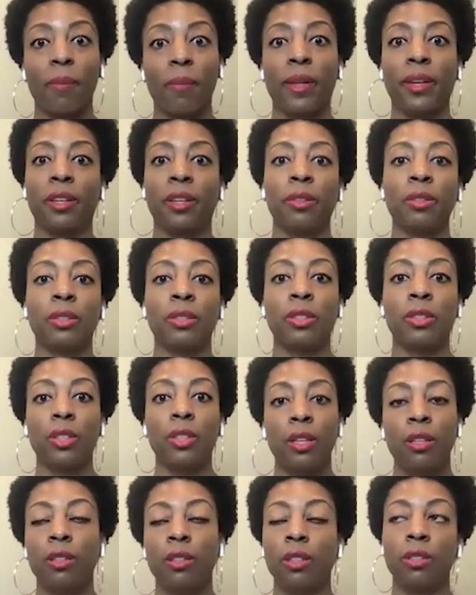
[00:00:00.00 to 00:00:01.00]
Like you're
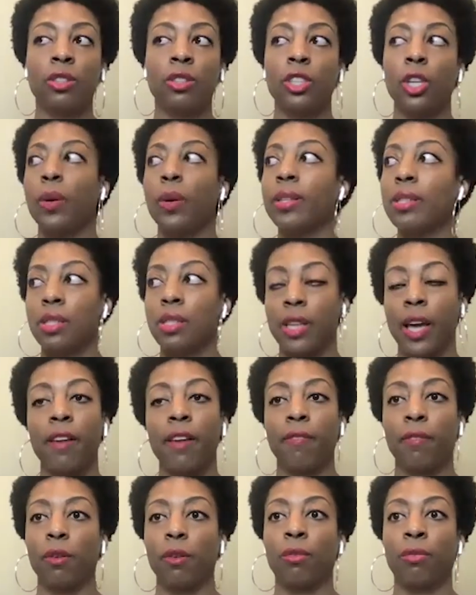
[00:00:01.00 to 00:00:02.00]
so
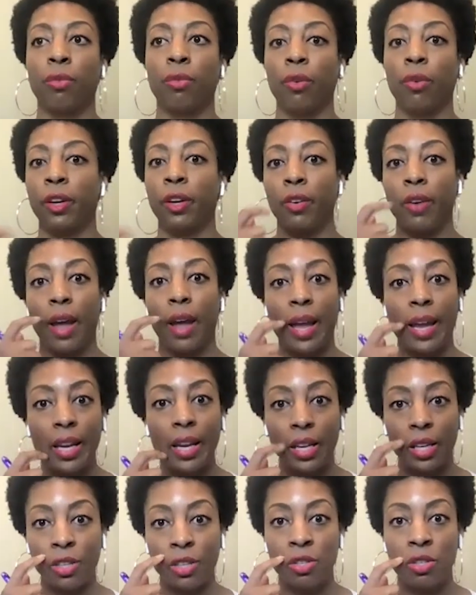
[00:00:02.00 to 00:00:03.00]
insightful for your
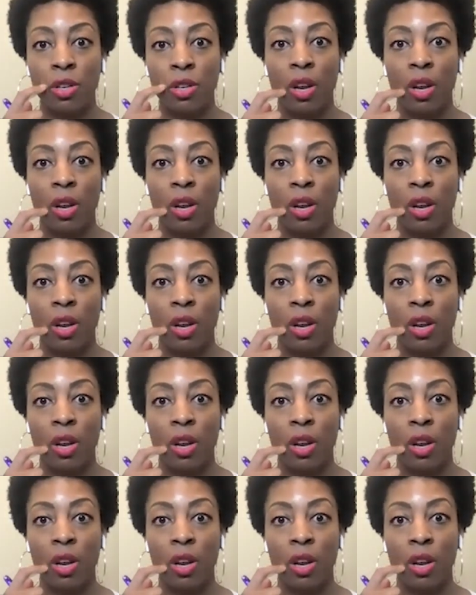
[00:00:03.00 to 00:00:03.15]
age.